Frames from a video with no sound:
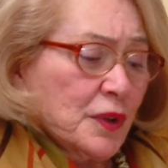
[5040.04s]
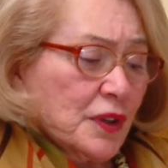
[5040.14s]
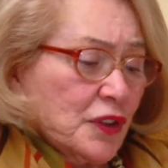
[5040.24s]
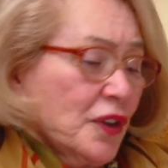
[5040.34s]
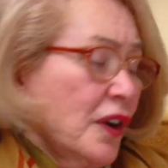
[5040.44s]
We're
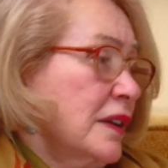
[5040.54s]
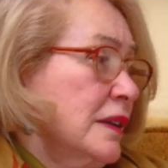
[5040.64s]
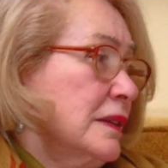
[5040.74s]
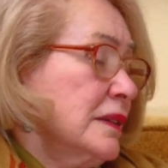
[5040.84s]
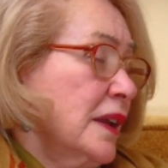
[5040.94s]
going to talk
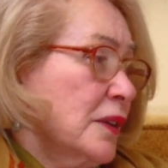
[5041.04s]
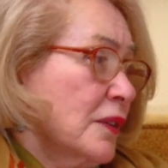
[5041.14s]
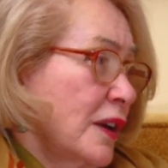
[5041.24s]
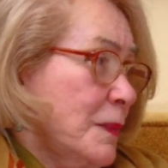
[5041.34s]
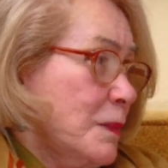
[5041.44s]
later
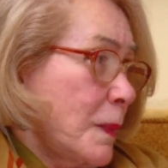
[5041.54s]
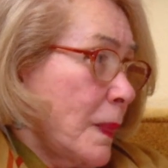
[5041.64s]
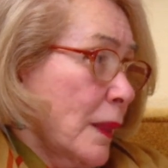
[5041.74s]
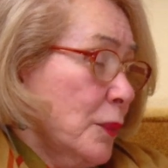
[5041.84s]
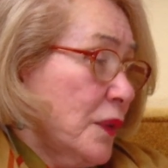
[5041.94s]
on
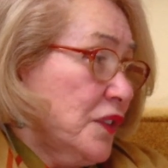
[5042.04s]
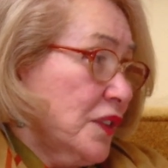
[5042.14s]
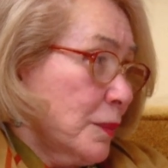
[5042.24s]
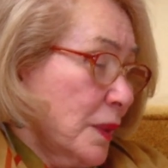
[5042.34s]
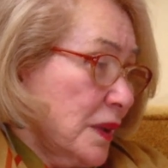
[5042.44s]
with
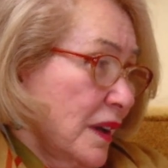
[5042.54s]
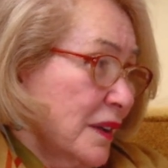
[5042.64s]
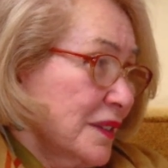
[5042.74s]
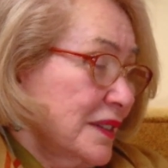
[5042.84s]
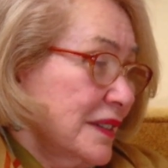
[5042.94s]
Dick
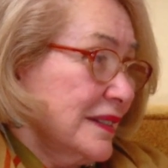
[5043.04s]
McDonald,